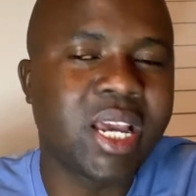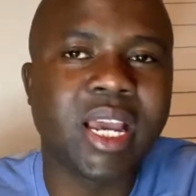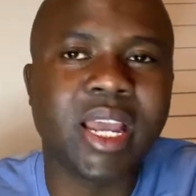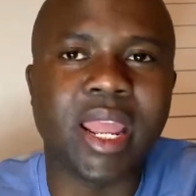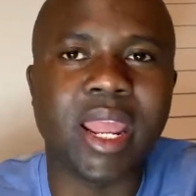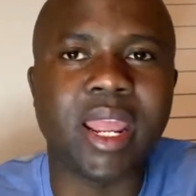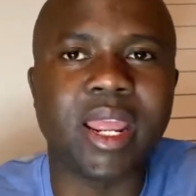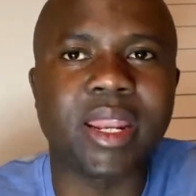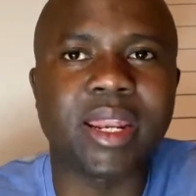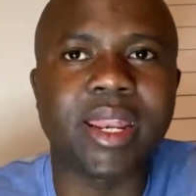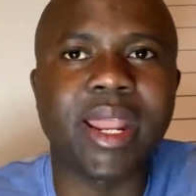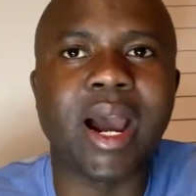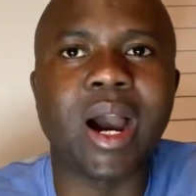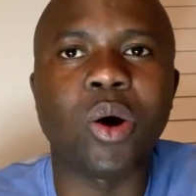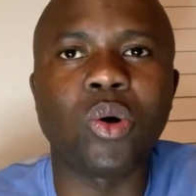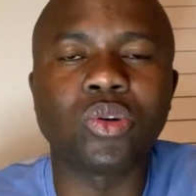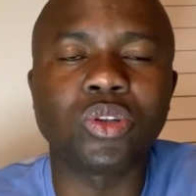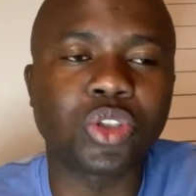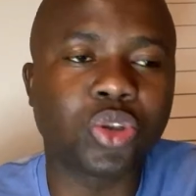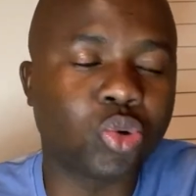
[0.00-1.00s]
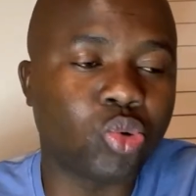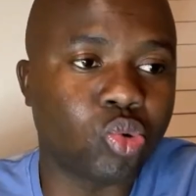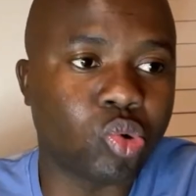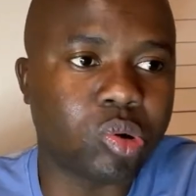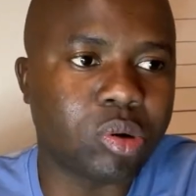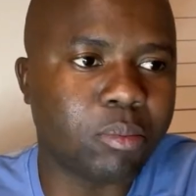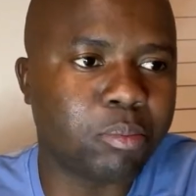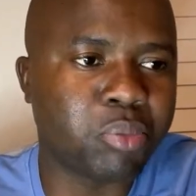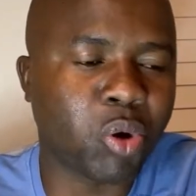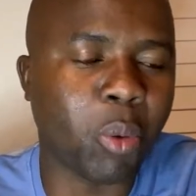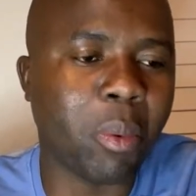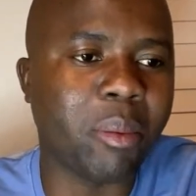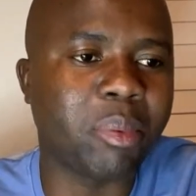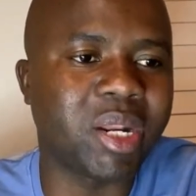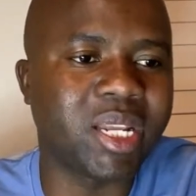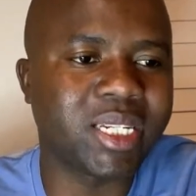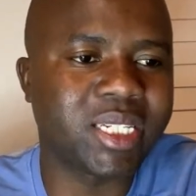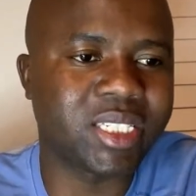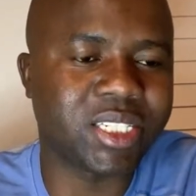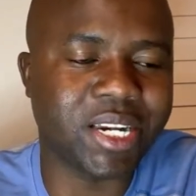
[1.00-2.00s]
and how to
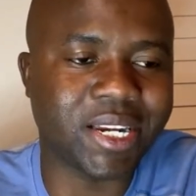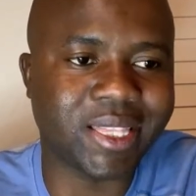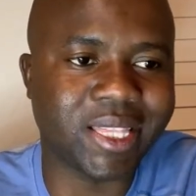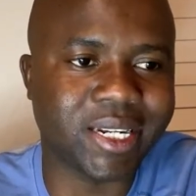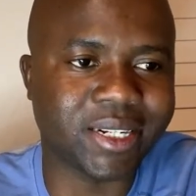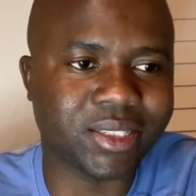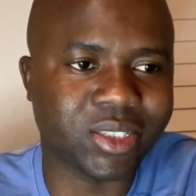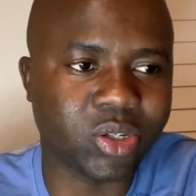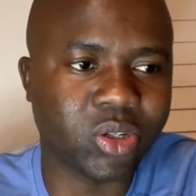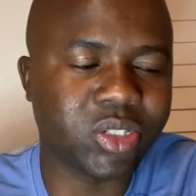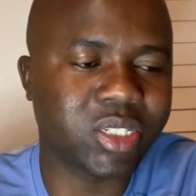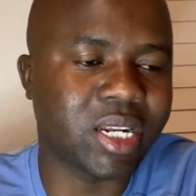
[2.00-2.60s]
probably check the result,